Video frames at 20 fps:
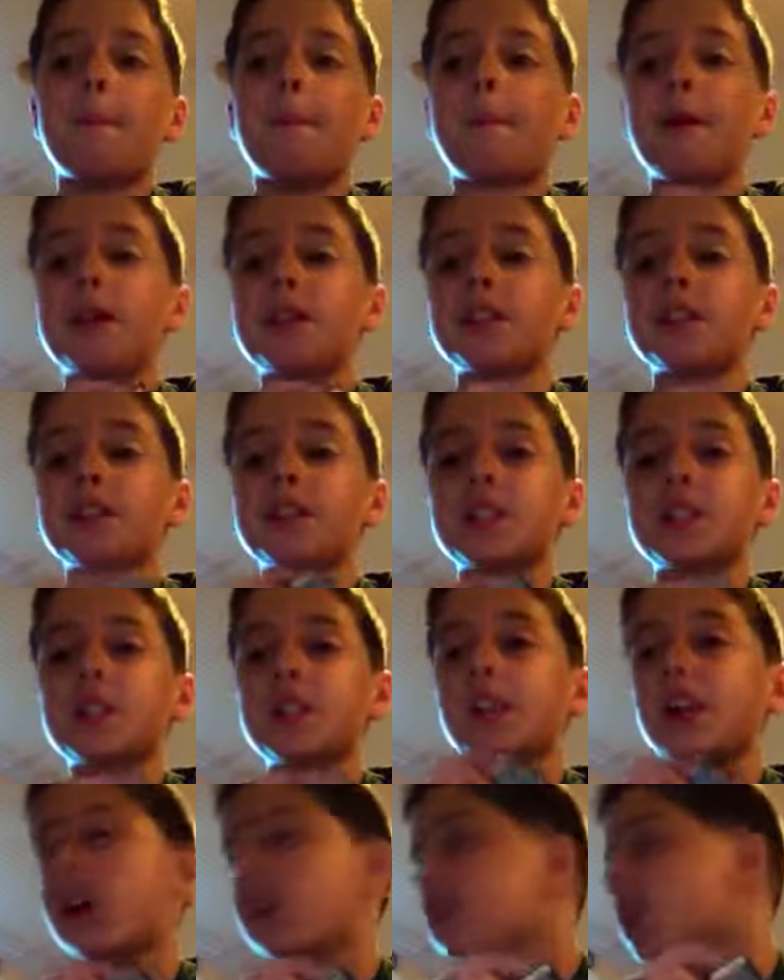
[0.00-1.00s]
Best
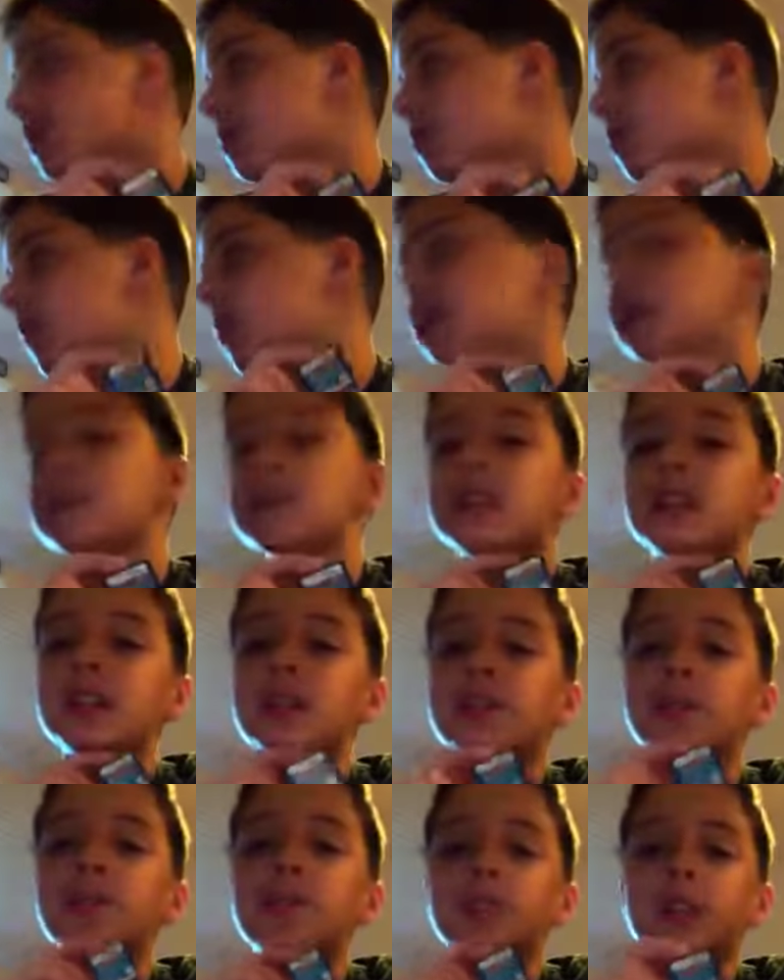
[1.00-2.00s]
character play as
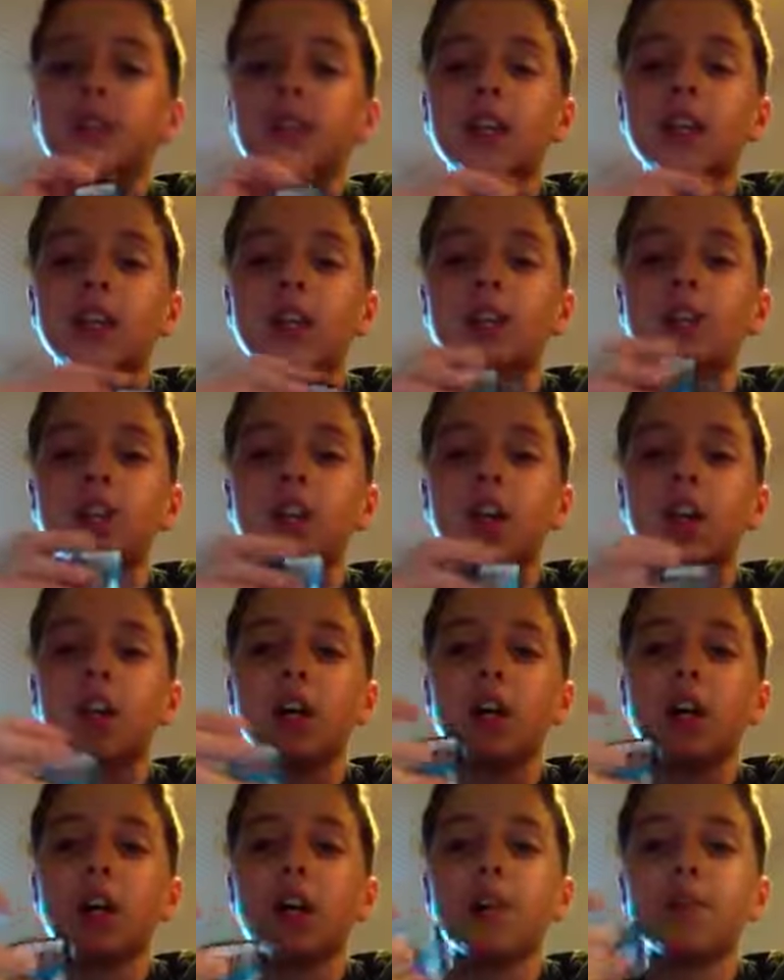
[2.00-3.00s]
him is
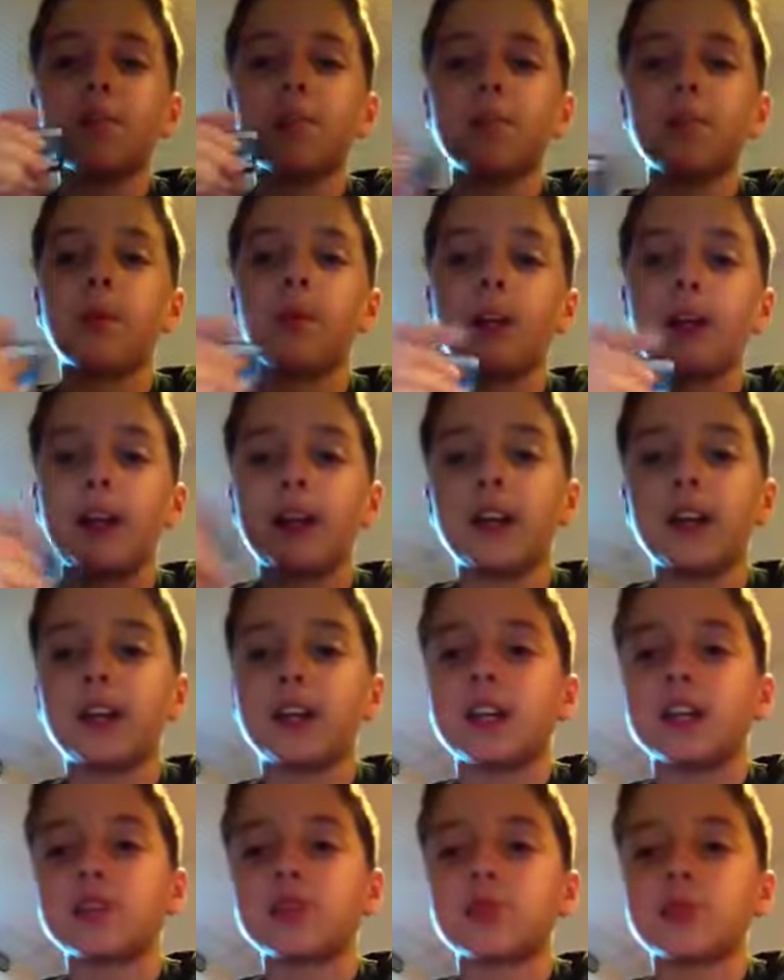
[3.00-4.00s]
play
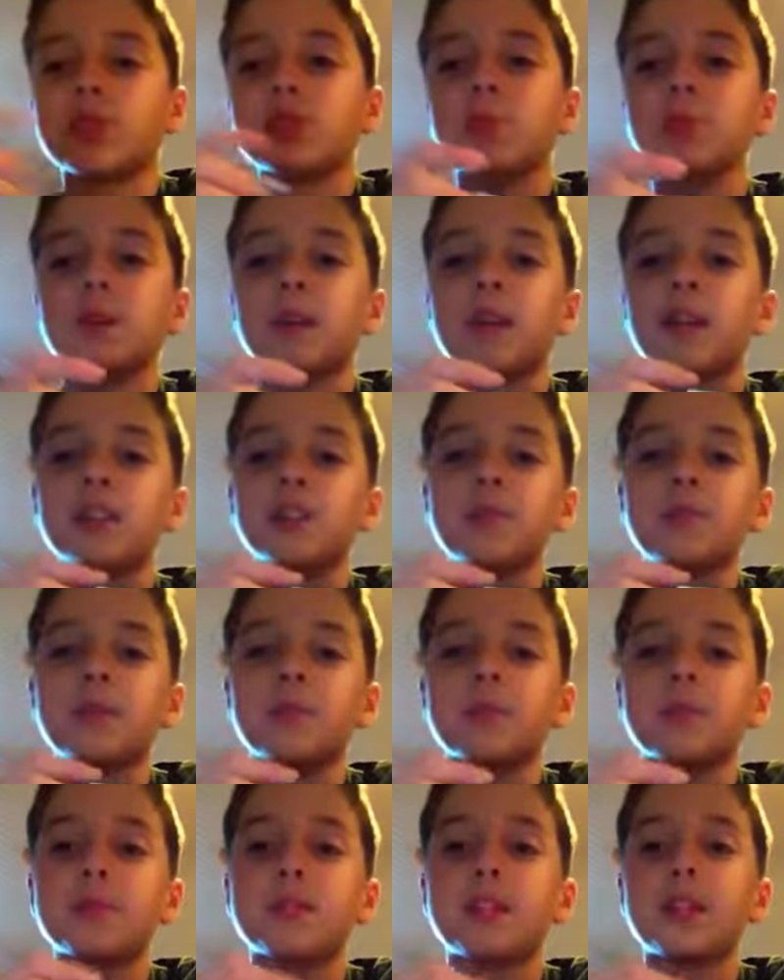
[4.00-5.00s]
against Wizpig as
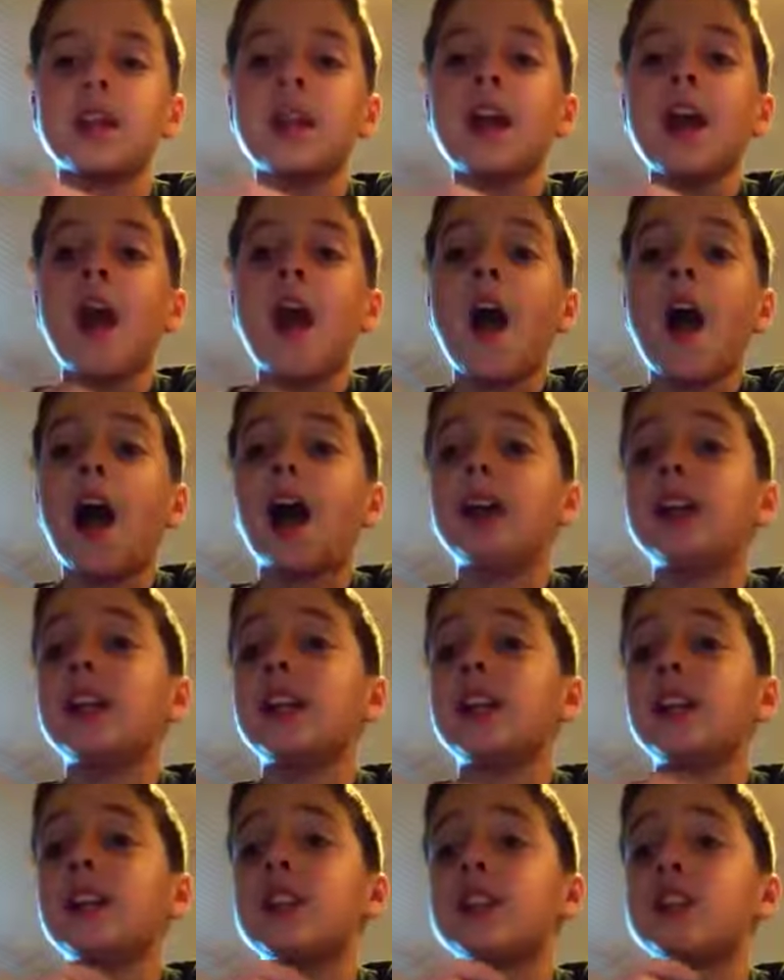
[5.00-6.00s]
Pipsy. I
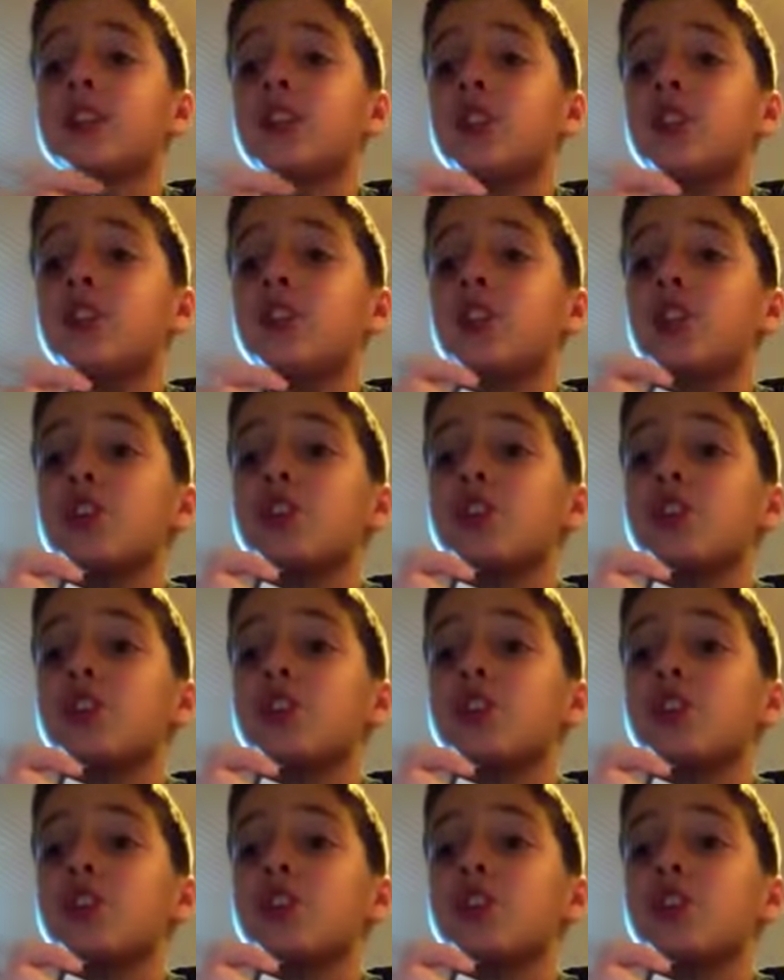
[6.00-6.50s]
get this under